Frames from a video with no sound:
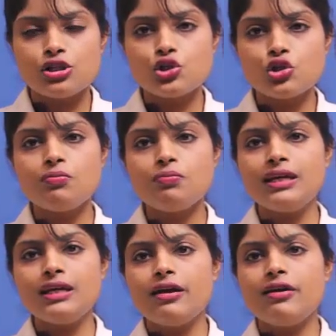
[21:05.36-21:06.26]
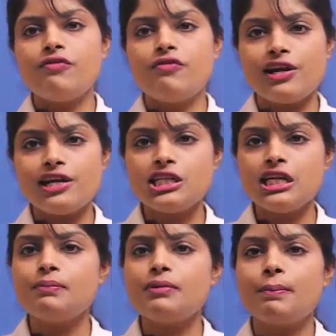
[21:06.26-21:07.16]
should be
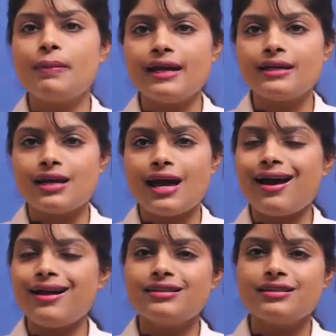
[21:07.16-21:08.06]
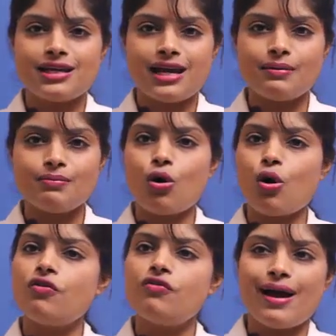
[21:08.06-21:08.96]
freshly prepared at the time
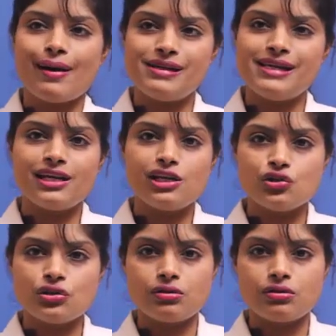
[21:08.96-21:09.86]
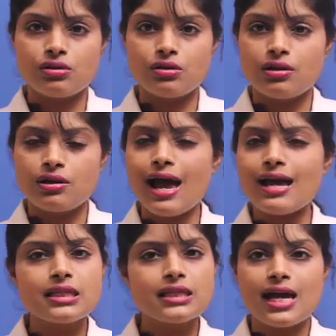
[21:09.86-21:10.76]
of application,
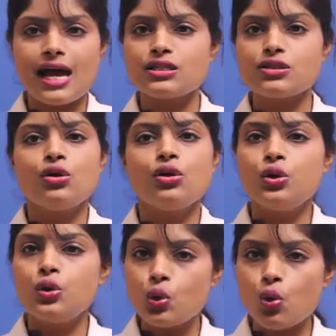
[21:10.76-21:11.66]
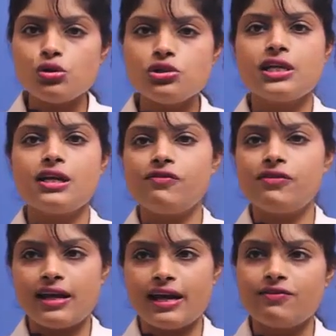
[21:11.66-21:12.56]
as it has no shelf
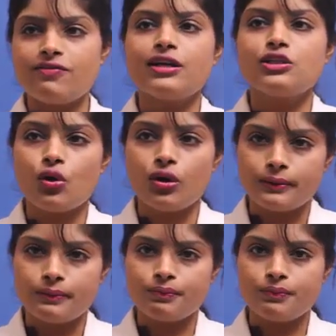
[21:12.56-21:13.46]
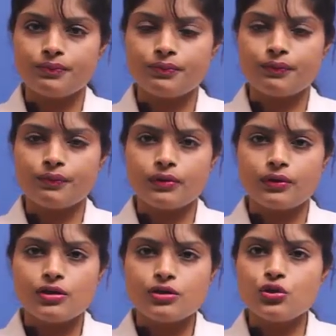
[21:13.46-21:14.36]
life at all.
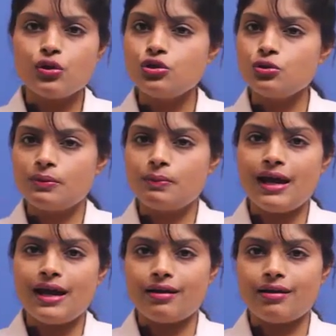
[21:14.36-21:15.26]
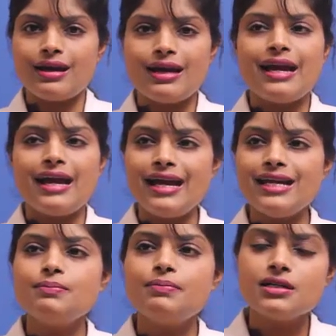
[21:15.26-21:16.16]
So to prepare
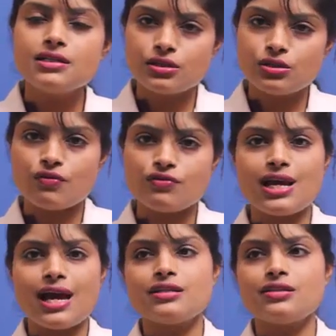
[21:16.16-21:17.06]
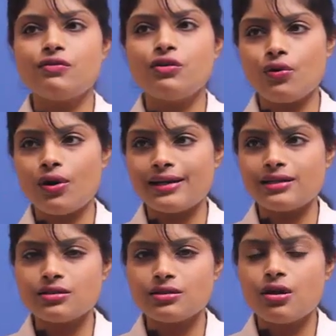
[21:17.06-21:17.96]
eight percent of stannous fluoride, zero